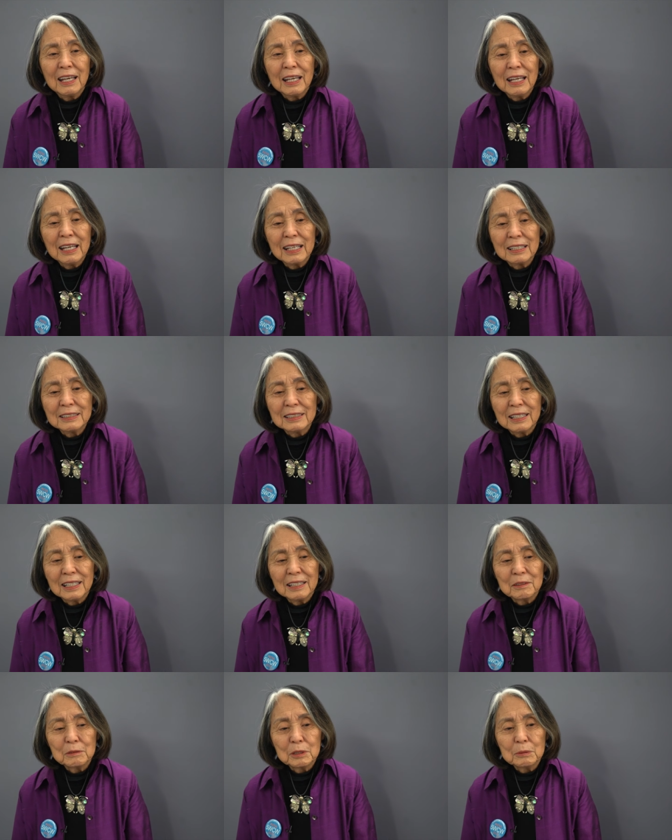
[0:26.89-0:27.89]
and
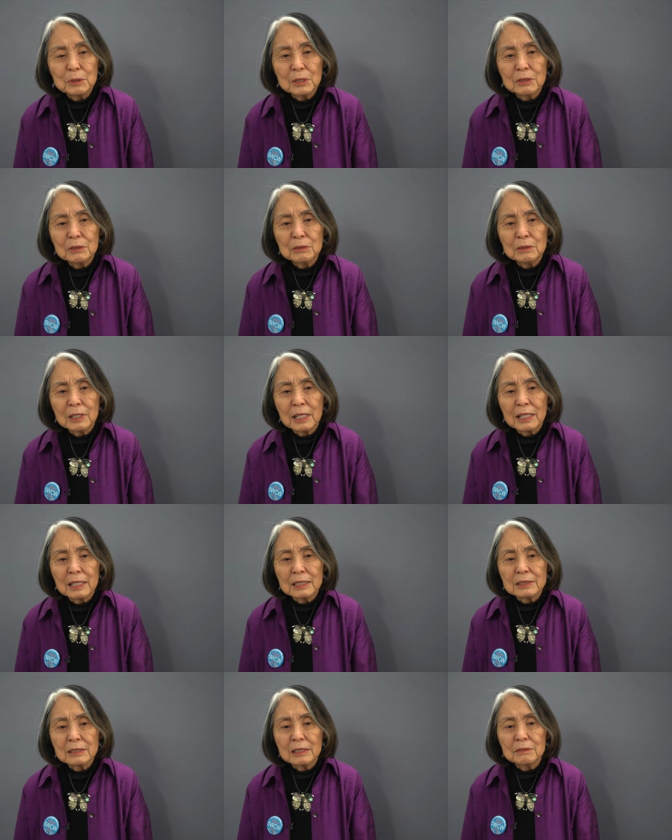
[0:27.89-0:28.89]
a woman who
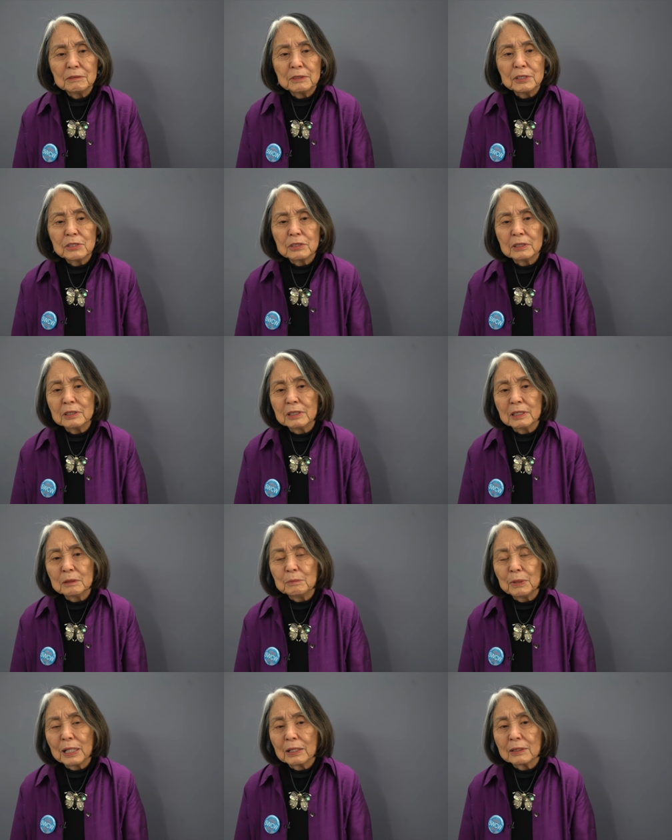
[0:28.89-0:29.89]
has a vision
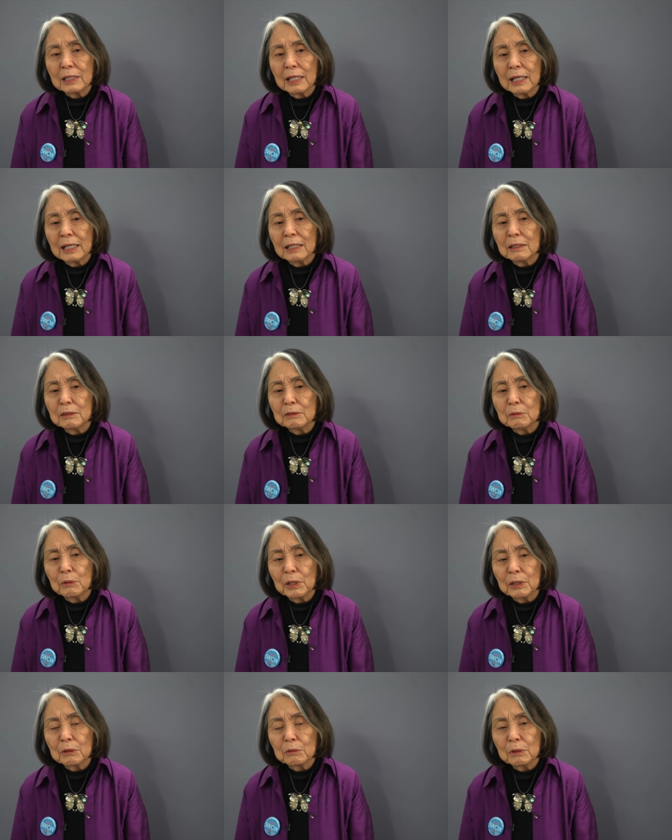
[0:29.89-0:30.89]
about how,
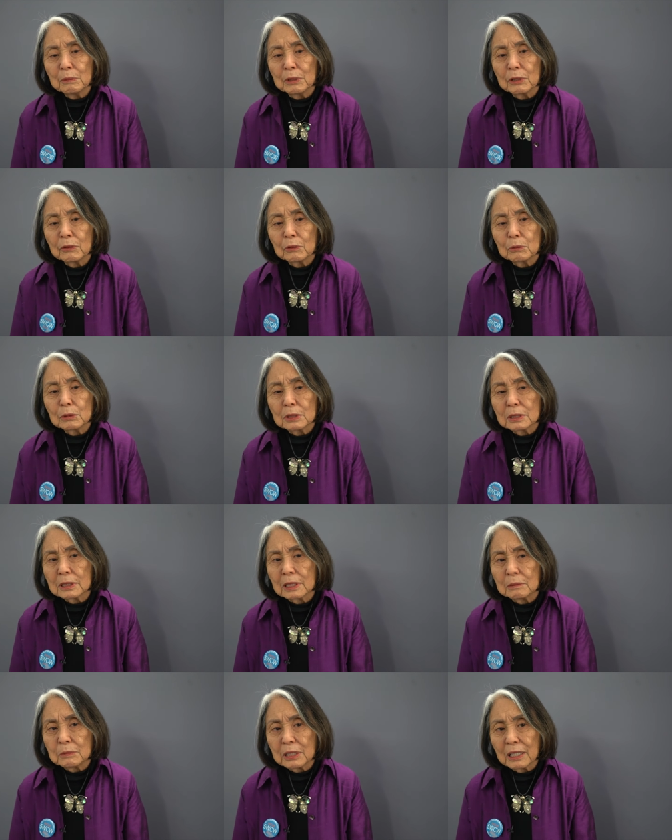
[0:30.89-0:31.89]
when the women of the world
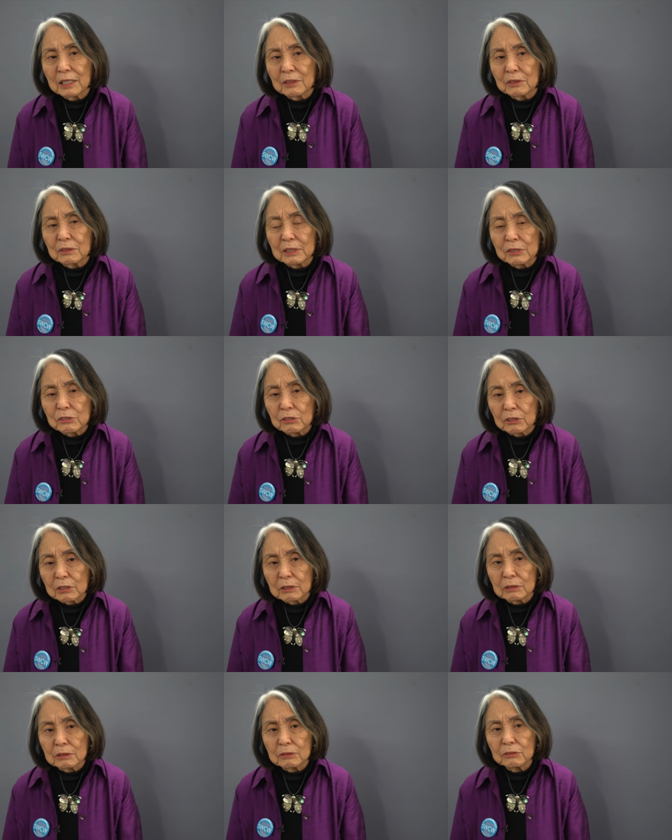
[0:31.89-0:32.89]
come together in
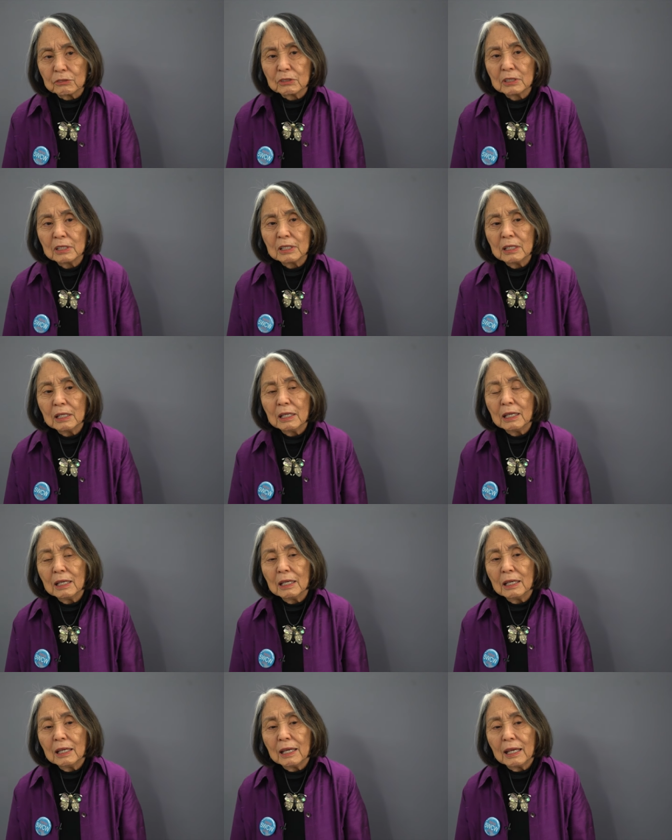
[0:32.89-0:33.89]
circles
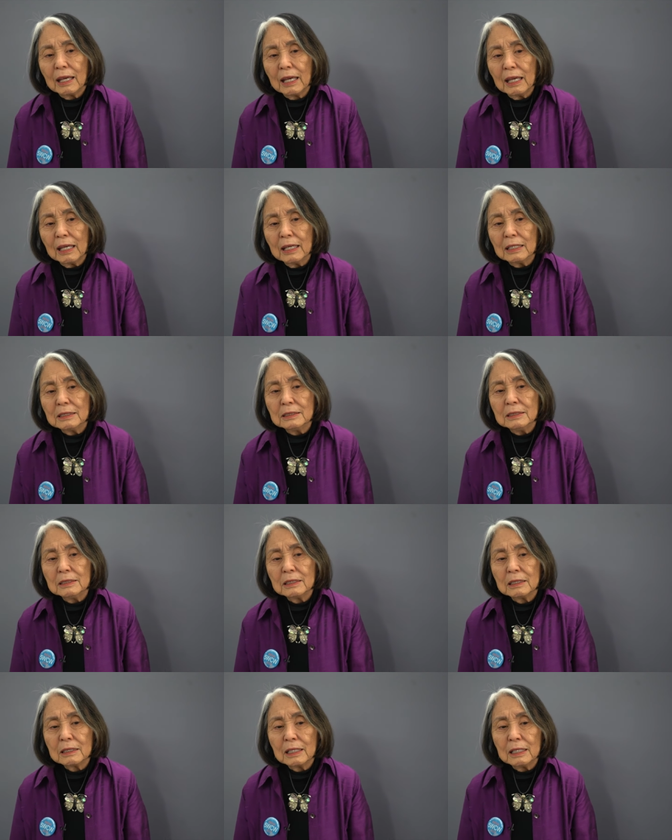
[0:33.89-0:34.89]

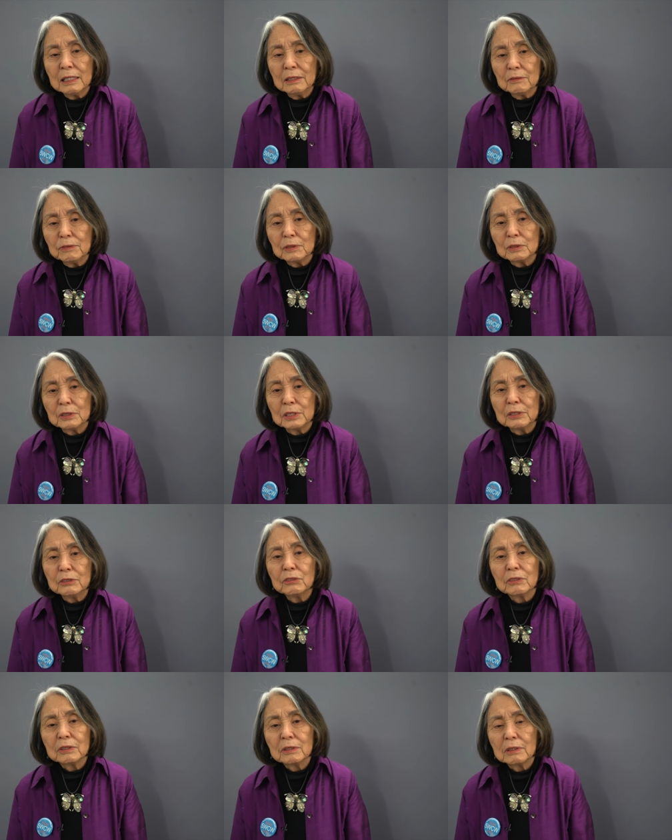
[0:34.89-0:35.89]
and
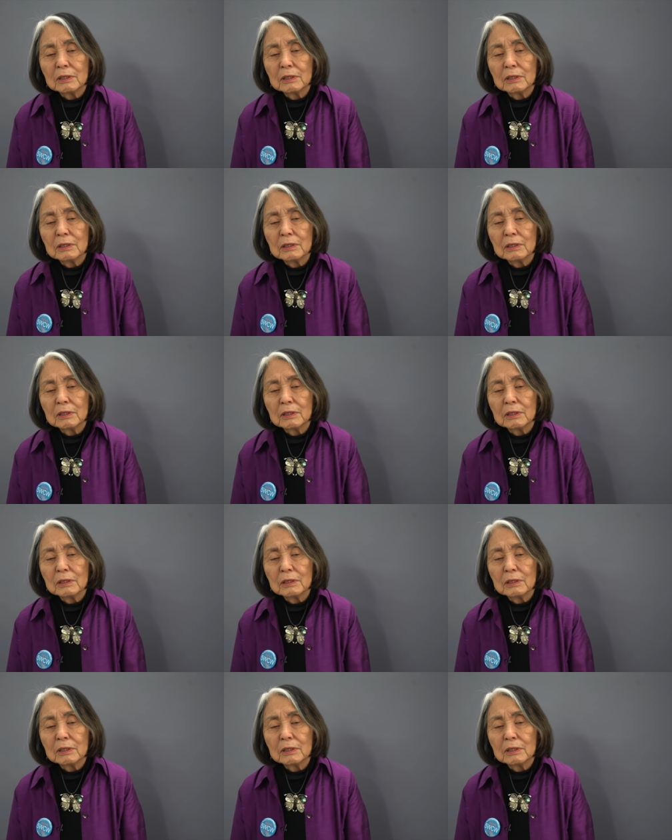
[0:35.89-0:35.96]
influence